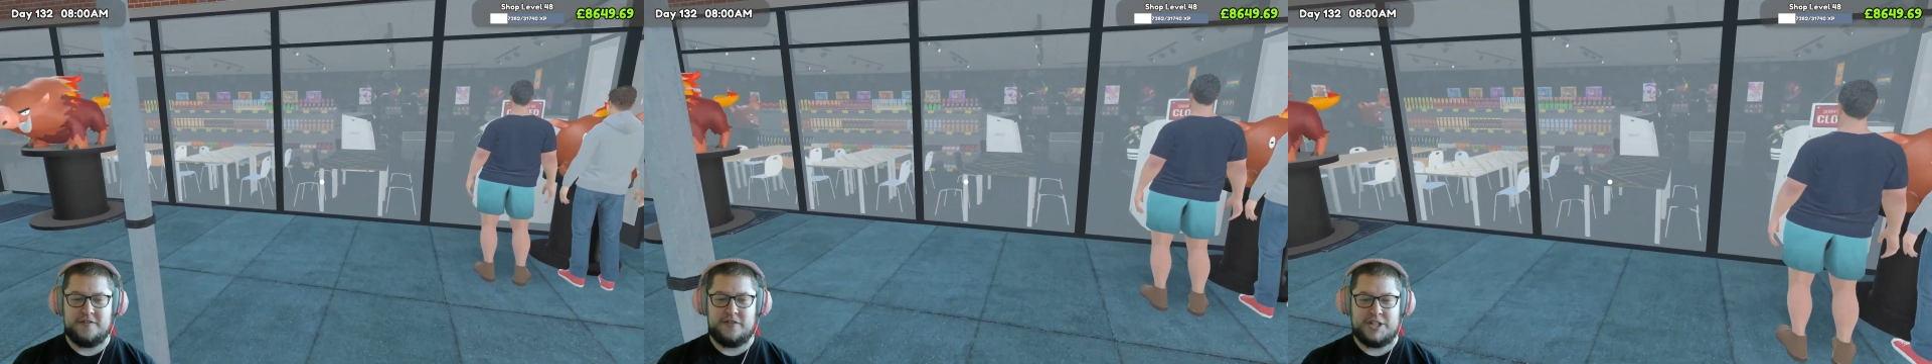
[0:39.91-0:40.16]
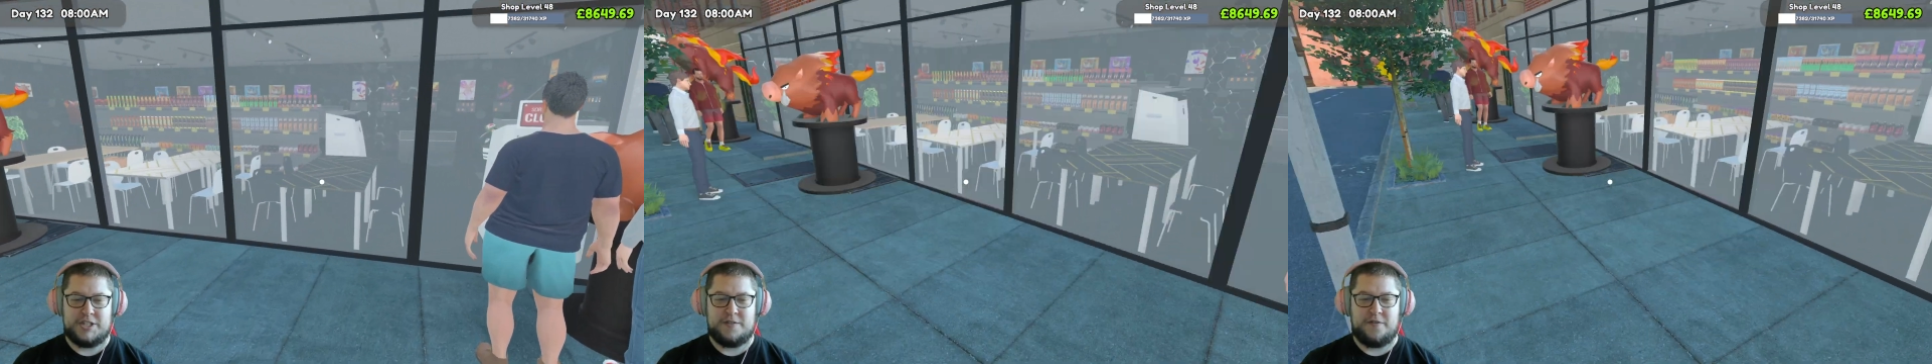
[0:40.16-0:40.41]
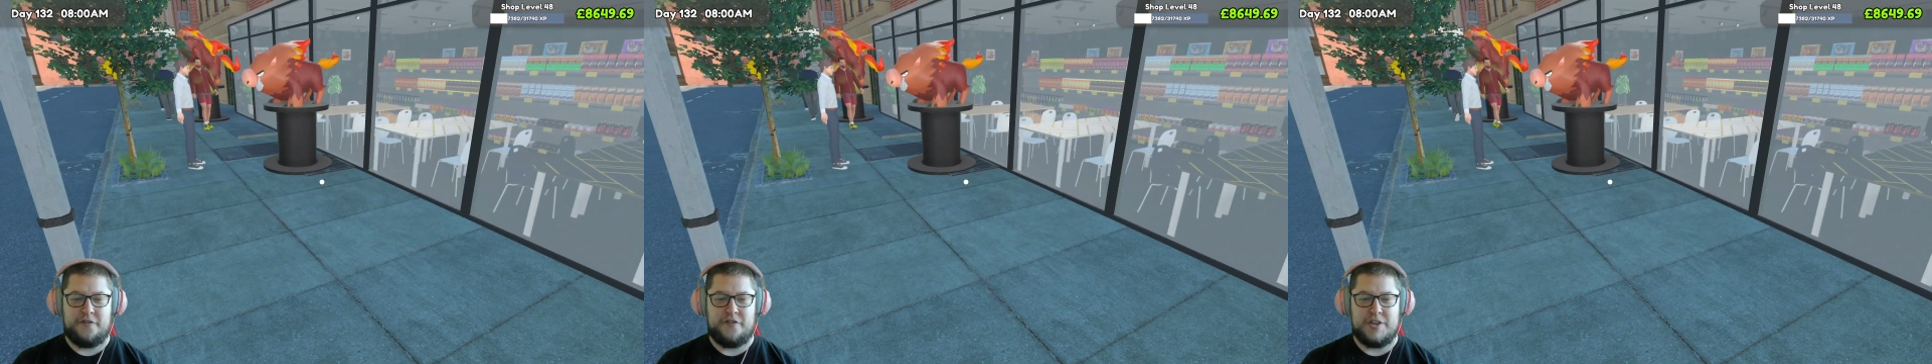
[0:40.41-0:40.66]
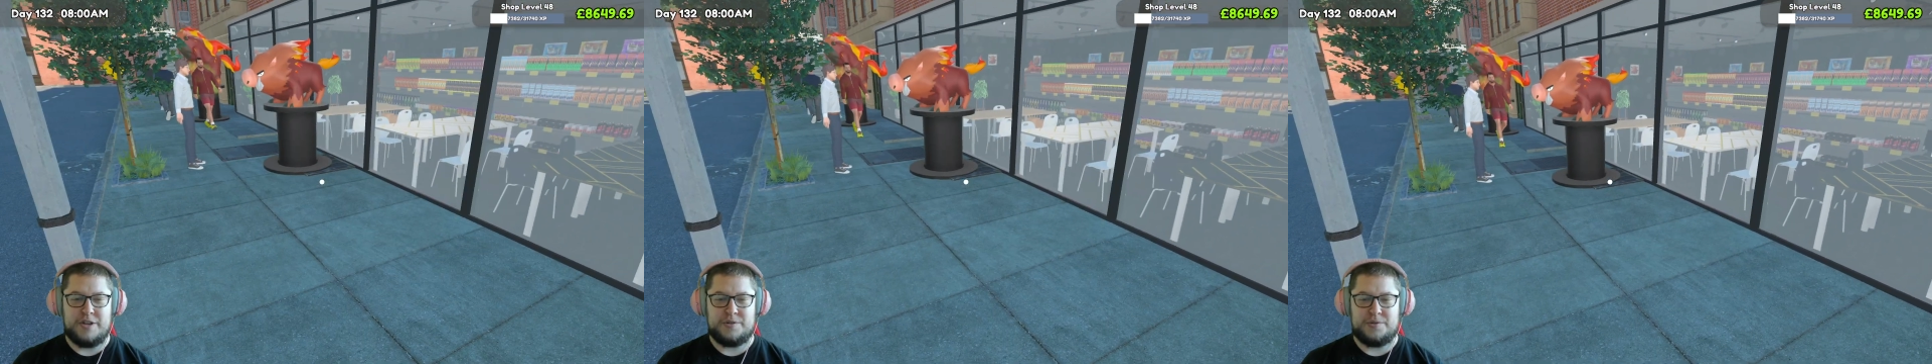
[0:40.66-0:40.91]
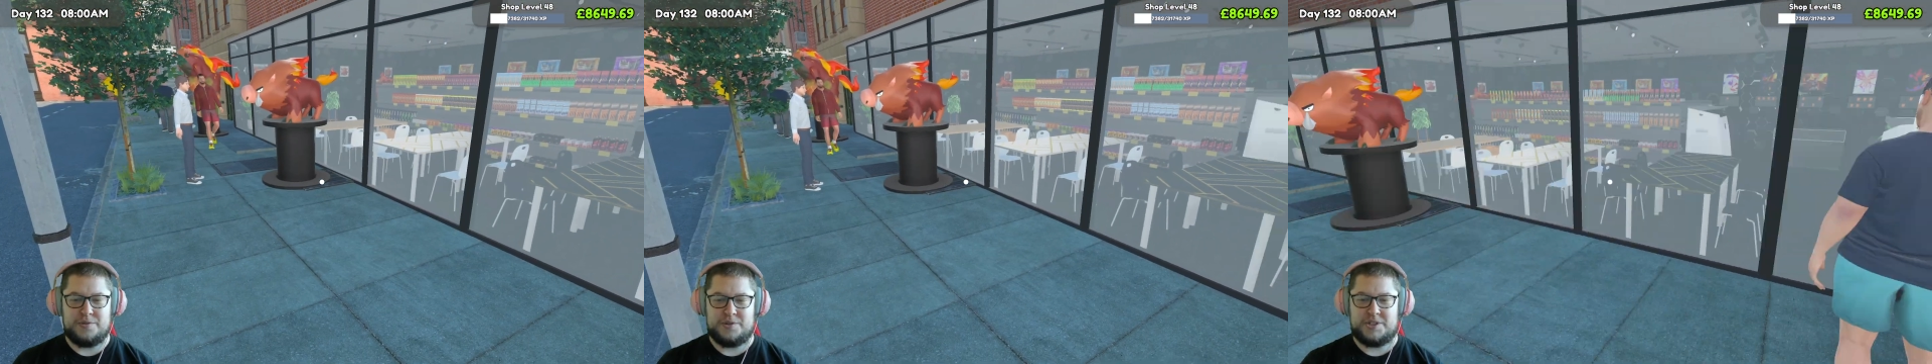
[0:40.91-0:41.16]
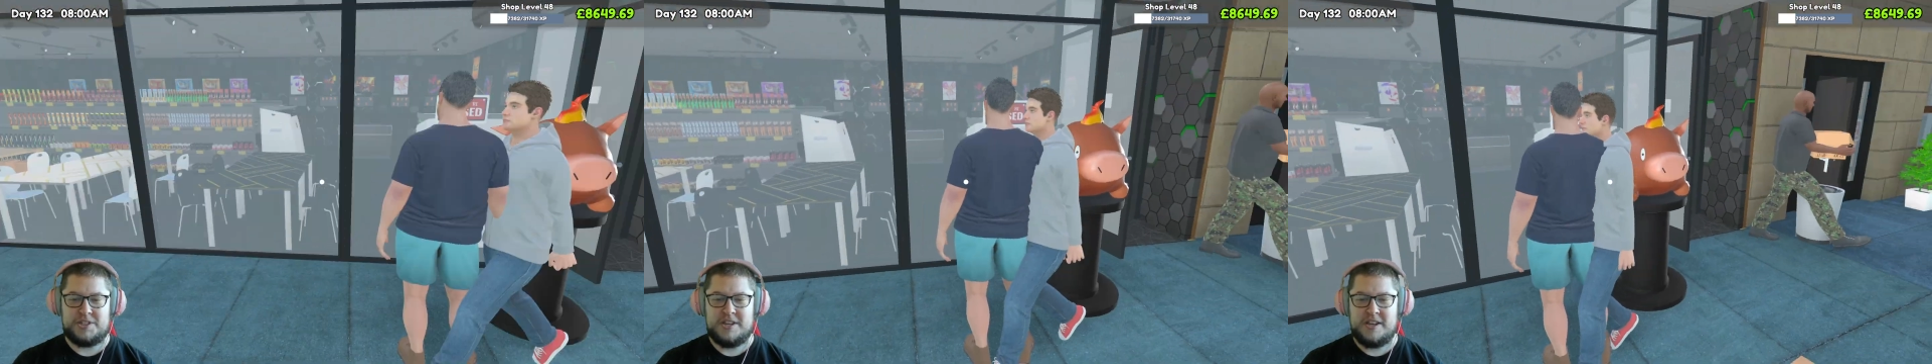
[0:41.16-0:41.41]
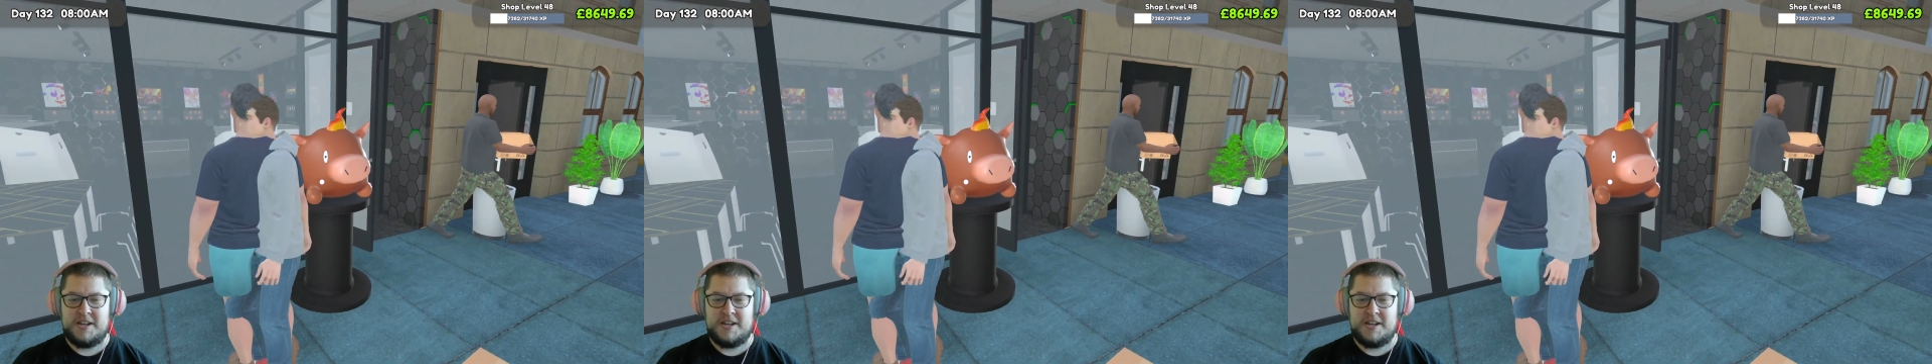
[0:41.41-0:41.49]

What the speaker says: just feels